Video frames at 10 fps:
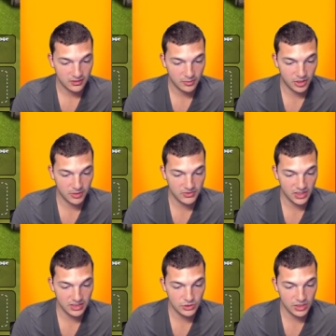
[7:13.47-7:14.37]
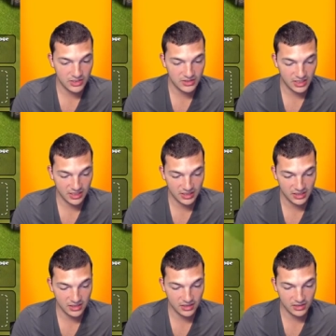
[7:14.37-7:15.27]
Barbs, I need you guys to get in
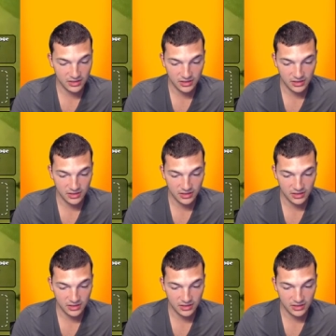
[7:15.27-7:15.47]
here